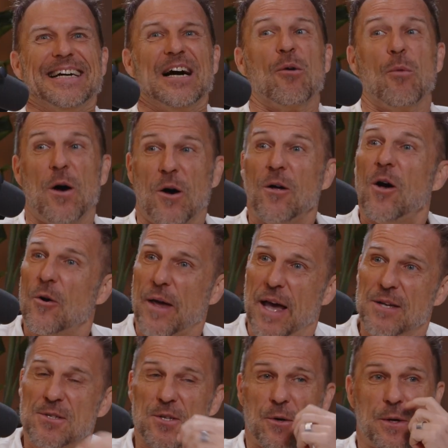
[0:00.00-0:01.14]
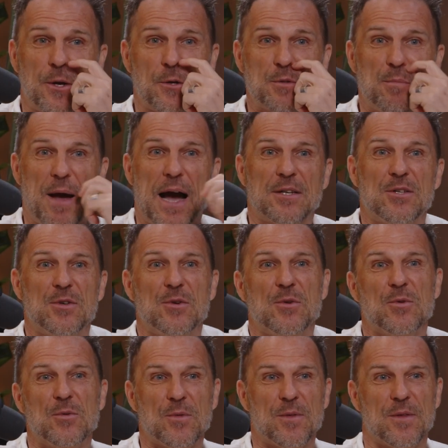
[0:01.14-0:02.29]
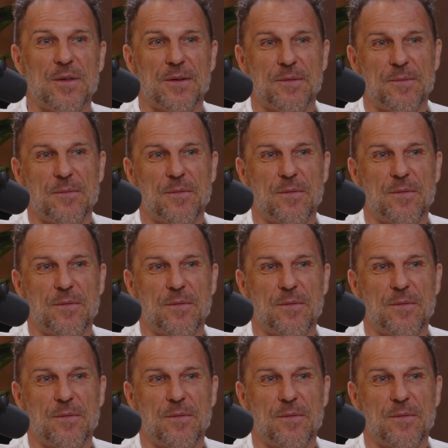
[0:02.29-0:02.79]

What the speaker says: Well, okay, so it goes back to the